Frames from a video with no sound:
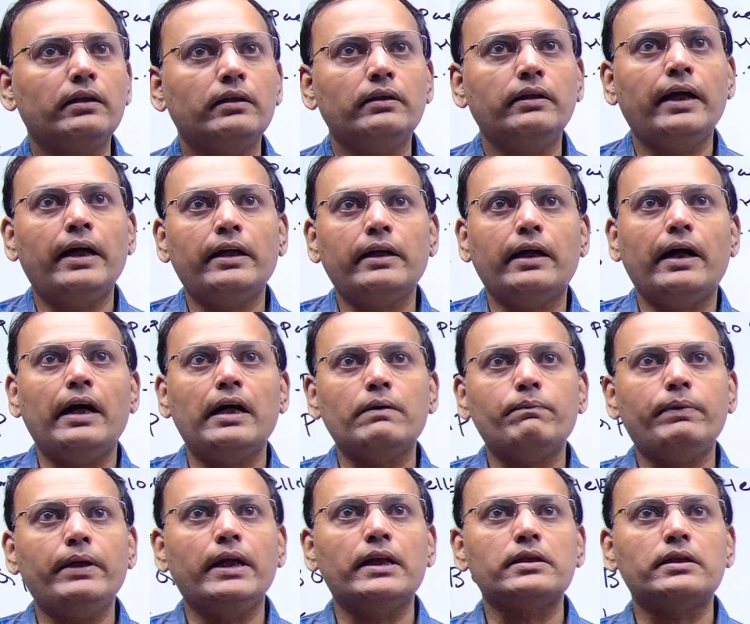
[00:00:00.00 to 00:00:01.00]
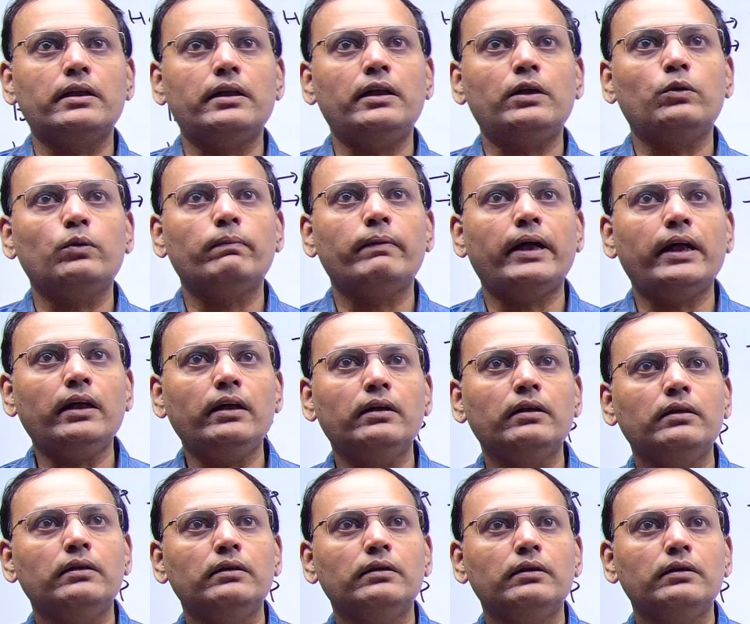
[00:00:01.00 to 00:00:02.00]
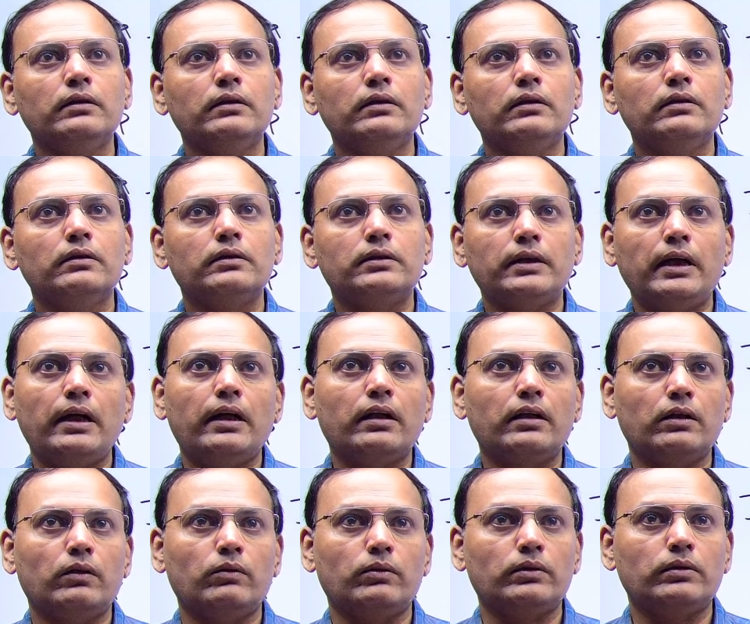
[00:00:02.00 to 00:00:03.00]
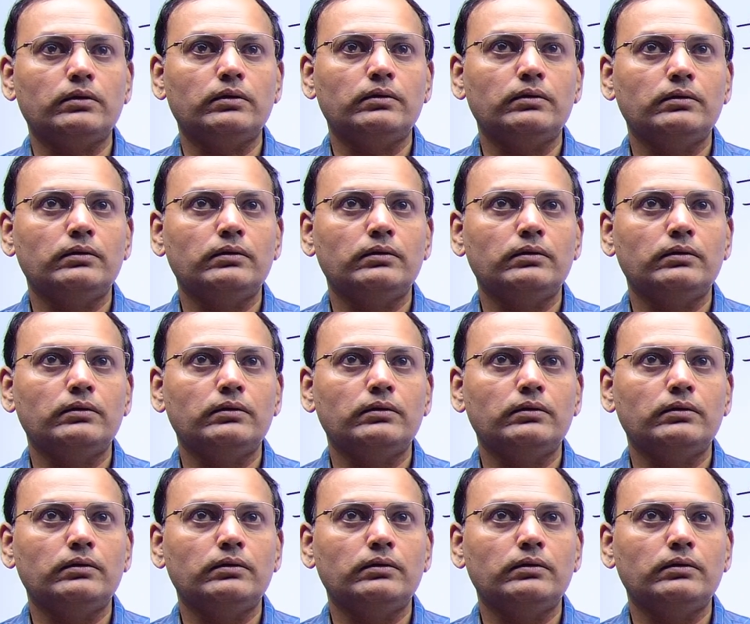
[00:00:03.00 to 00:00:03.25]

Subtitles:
that IPSLA to my static route.